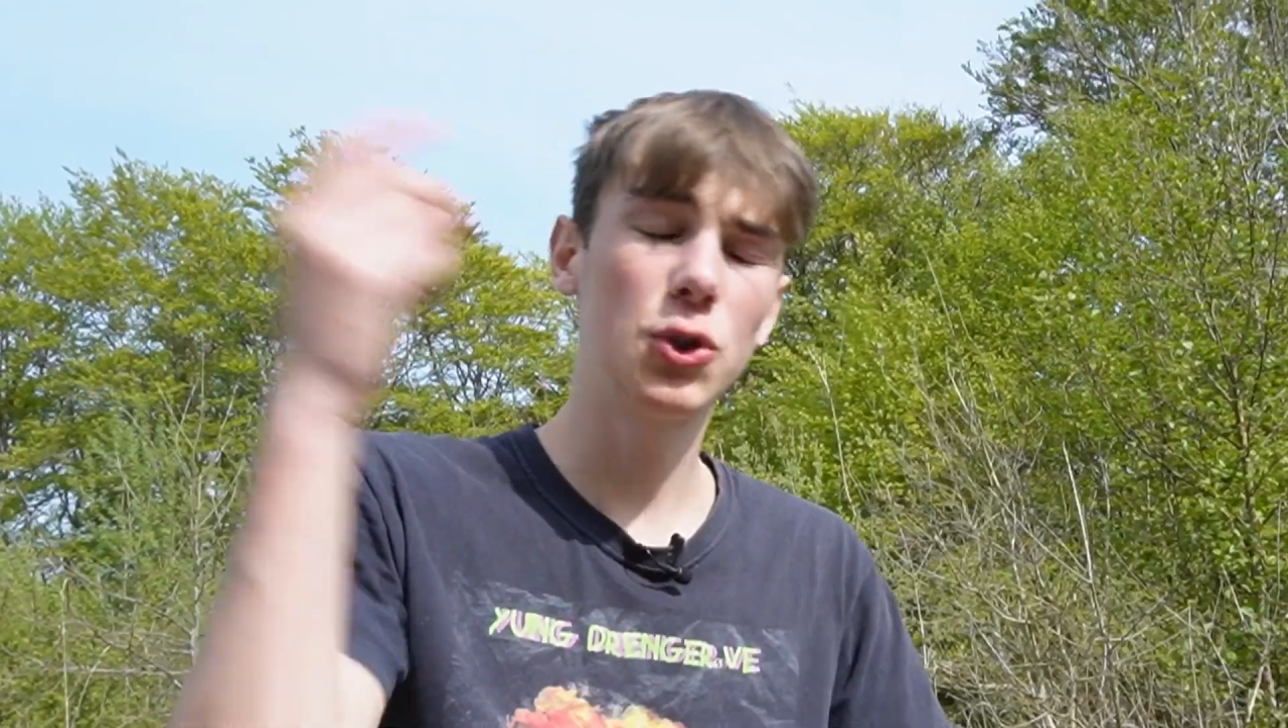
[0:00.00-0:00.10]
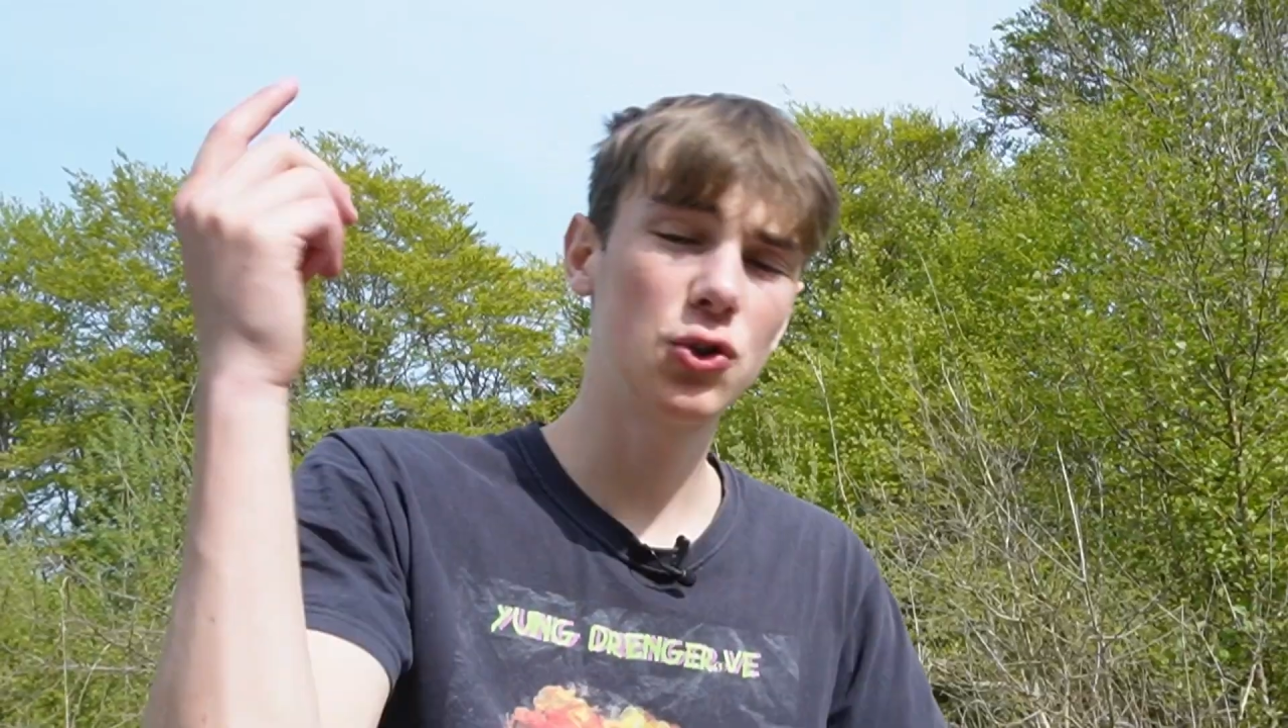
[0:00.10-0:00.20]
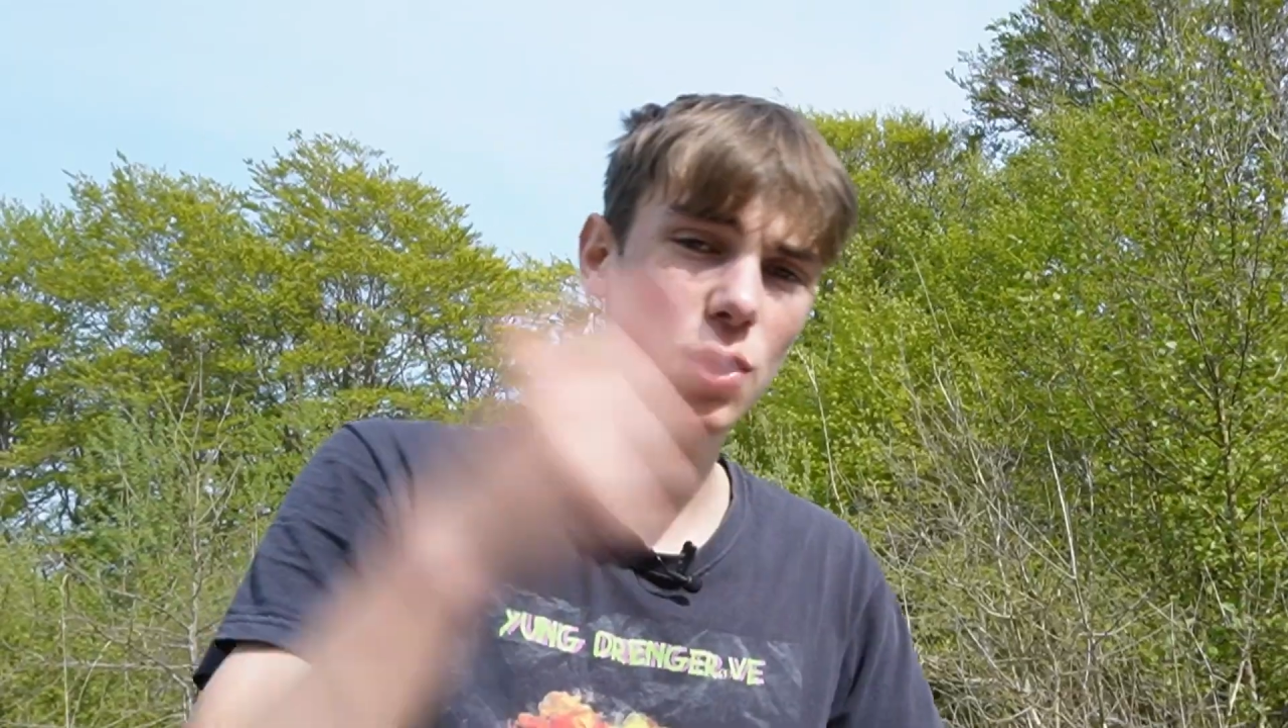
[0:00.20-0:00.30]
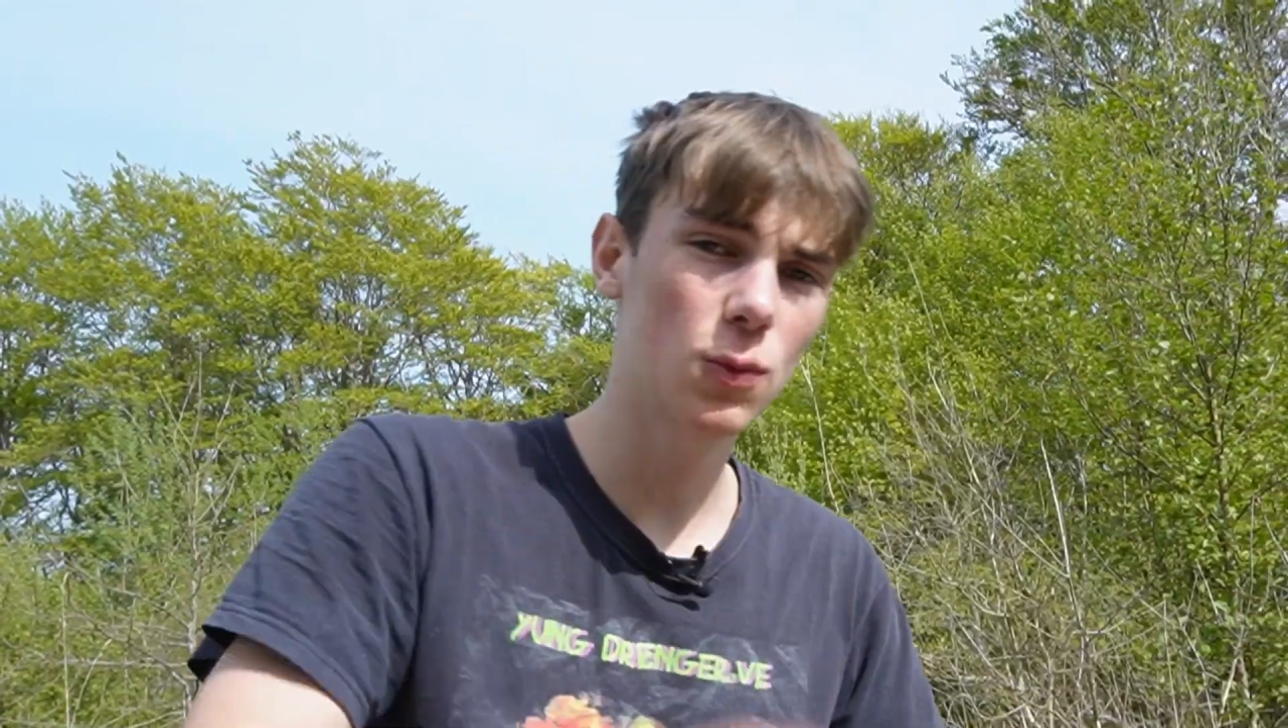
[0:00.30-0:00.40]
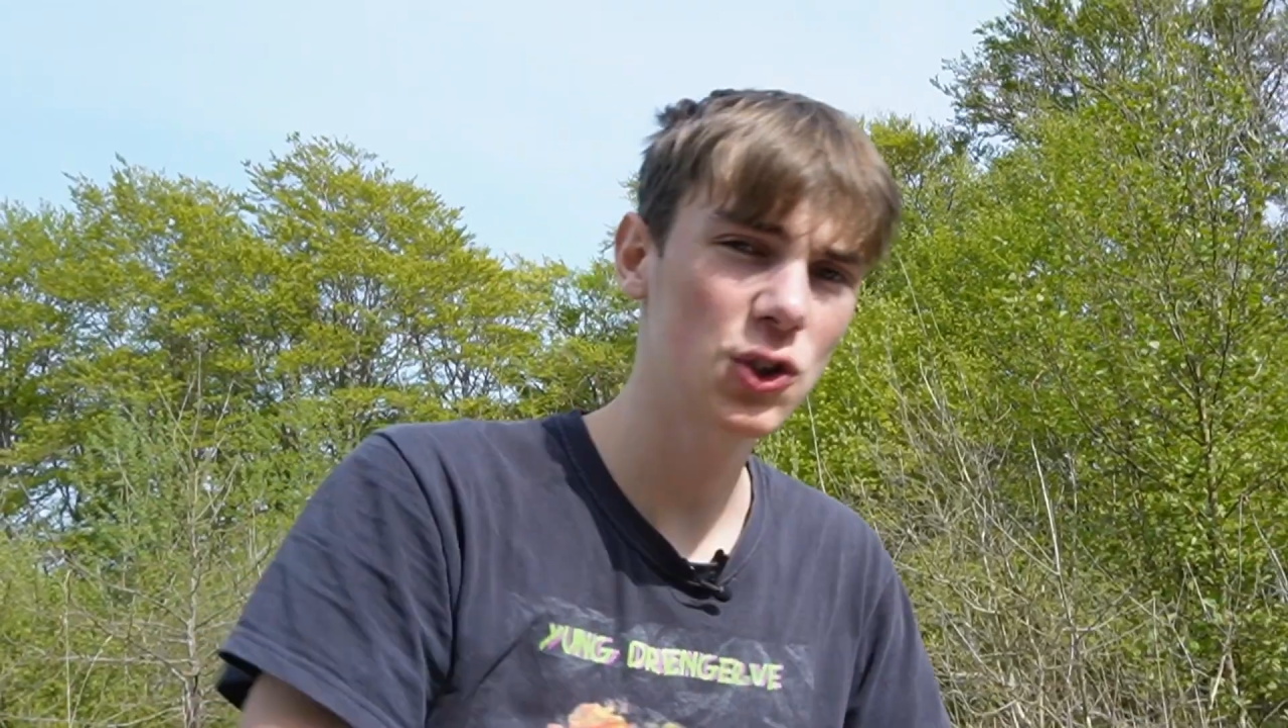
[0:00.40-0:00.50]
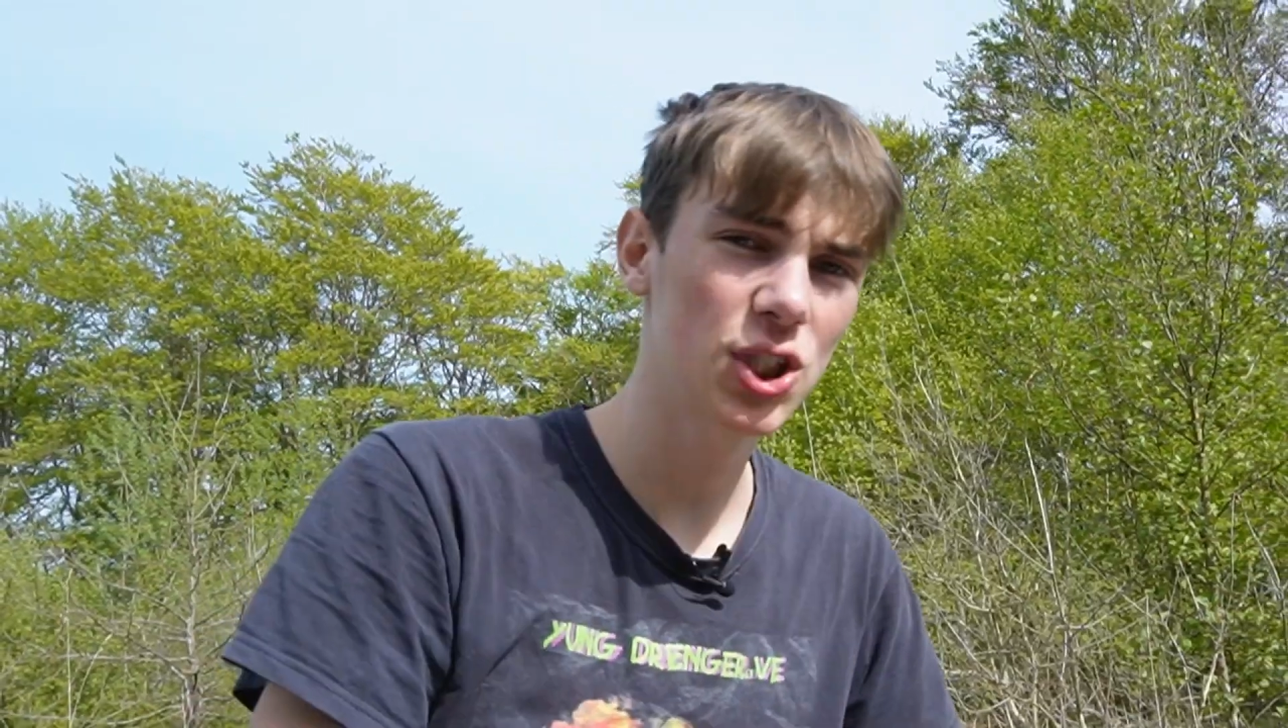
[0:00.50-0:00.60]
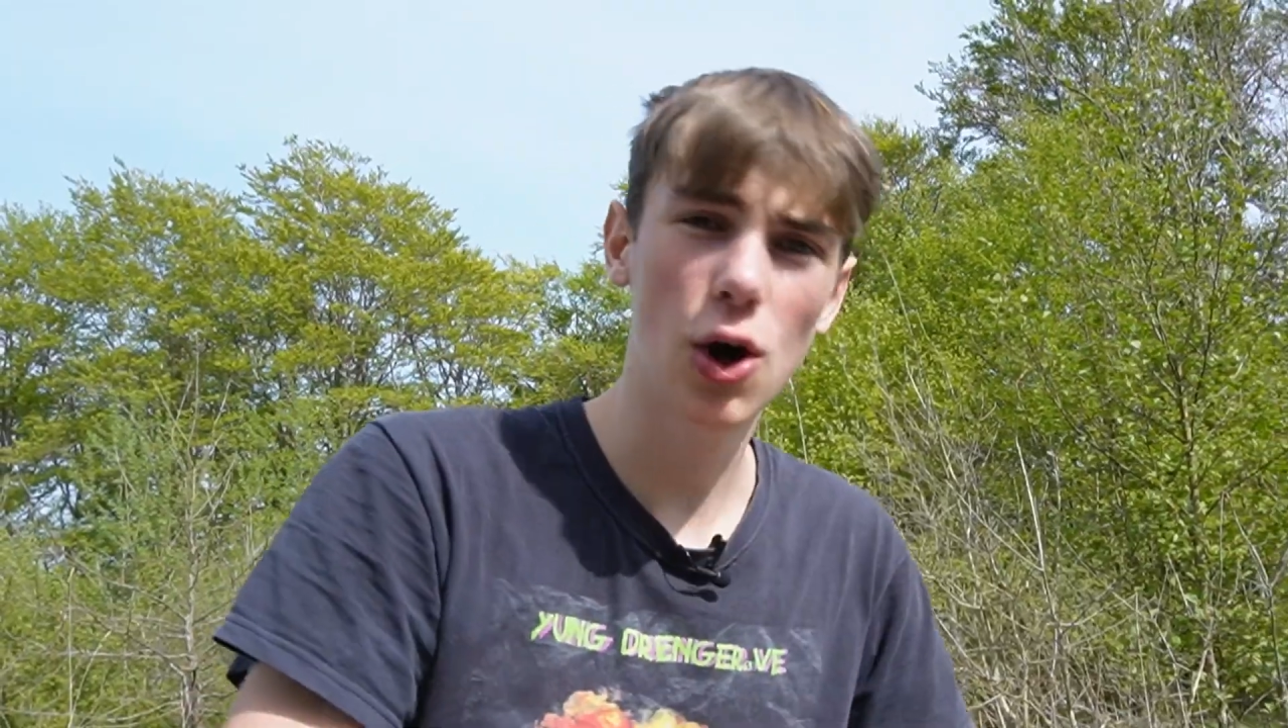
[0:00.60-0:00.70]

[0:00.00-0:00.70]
you enjoyed watching.